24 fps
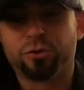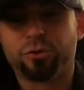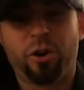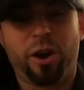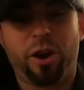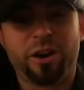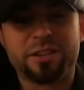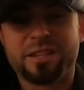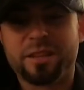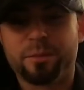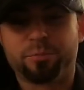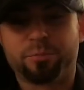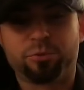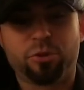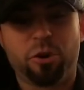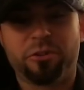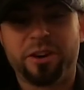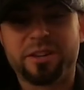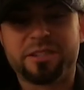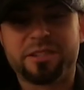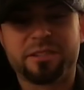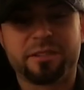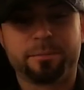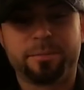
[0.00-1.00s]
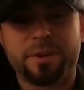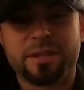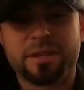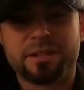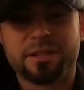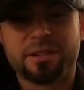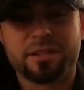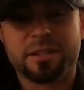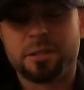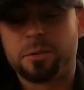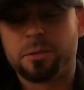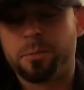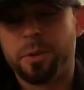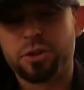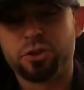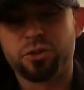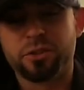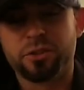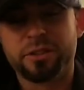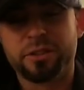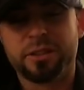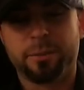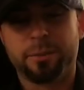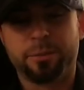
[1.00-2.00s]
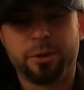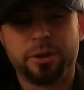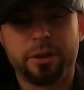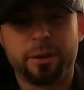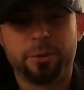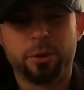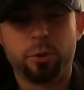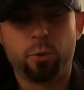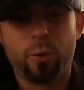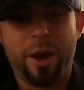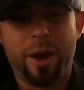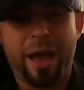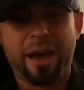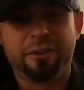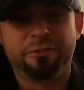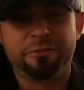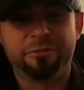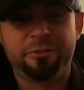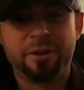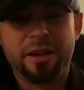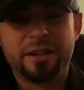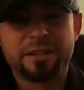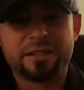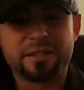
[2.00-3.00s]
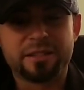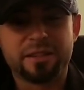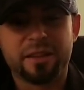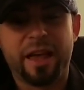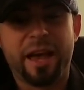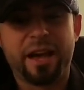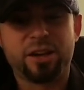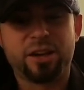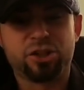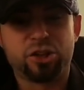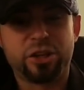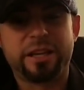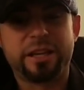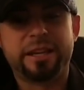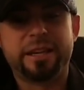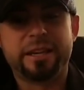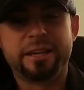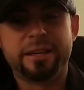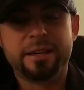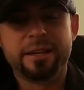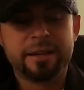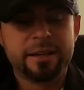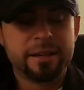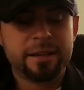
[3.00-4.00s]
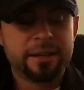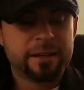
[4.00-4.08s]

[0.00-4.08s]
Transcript: across in the pro wrestling business, especially WWF/E.